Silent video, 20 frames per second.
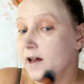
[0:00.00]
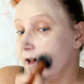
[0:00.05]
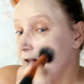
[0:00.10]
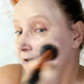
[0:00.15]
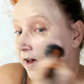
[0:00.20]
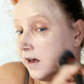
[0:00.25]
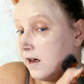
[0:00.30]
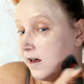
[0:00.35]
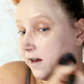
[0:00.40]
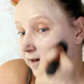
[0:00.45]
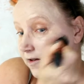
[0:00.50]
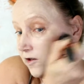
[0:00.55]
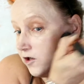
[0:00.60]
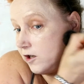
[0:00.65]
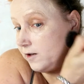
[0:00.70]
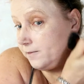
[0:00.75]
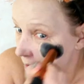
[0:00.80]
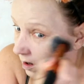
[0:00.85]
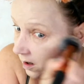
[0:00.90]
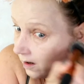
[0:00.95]

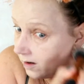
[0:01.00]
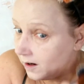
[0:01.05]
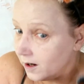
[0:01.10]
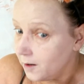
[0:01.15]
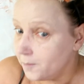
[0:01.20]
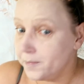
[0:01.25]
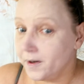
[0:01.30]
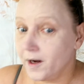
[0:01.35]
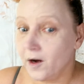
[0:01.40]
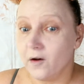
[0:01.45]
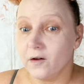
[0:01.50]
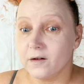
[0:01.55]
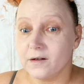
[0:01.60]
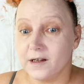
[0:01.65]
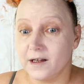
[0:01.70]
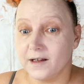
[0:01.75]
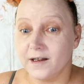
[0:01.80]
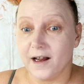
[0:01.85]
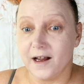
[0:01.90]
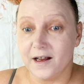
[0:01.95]
and I hope it
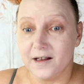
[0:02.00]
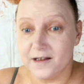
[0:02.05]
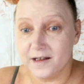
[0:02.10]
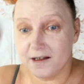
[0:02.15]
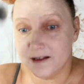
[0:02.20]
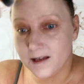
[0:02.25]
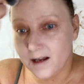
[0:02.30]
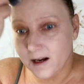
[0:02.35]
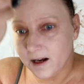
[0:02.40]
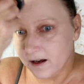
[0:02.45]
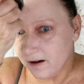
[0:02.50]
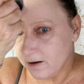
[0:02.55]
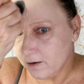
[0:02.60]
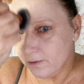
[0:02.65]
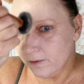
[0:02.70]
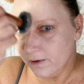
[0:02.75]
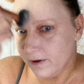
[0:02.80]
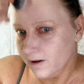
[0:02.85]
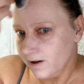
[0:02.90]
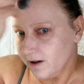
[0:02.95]
oxidises a
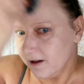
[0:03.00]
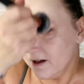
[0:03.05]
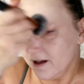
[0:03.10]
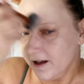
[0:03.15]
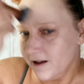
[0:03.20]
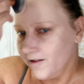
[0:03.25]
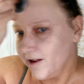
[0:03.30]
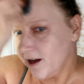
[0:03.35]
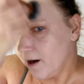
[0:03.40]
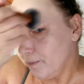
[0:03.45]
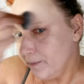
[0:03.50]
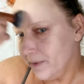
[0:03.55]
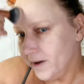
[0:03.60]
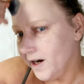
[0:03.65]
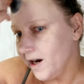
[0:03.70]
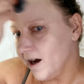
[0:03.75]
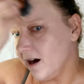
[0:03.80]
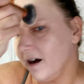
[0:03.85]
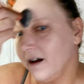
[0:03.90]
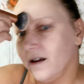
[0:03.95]
little. That'd be
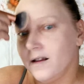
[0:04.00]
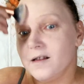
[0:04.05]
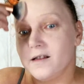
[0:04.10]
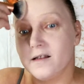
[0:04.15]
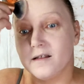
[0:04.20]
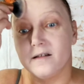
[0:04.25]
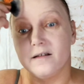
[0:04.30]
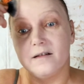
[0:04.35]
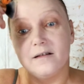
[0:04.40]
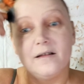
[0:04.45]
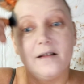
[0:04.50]
nice.